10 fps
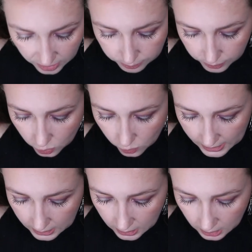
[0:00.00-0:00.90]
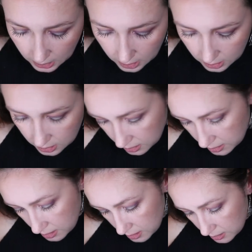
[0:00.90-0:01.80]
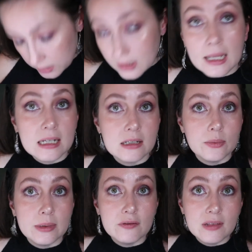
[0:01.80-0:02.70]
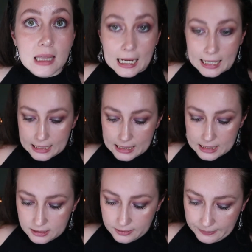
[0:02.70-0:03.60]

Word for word: purple one, Tonight We Fly.